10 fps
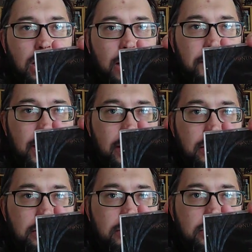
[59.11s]
I
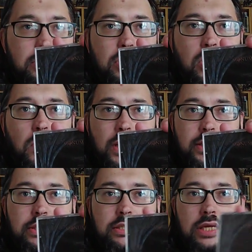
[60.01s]
paid
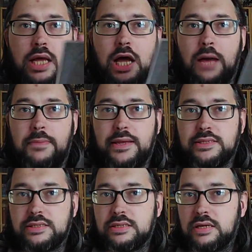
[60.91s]
quite a
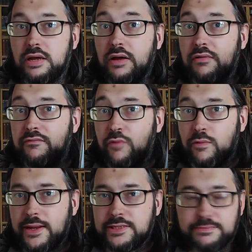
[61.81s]
bit
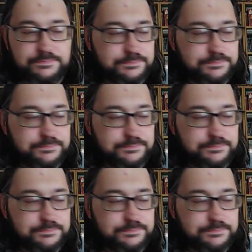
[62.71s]
for it.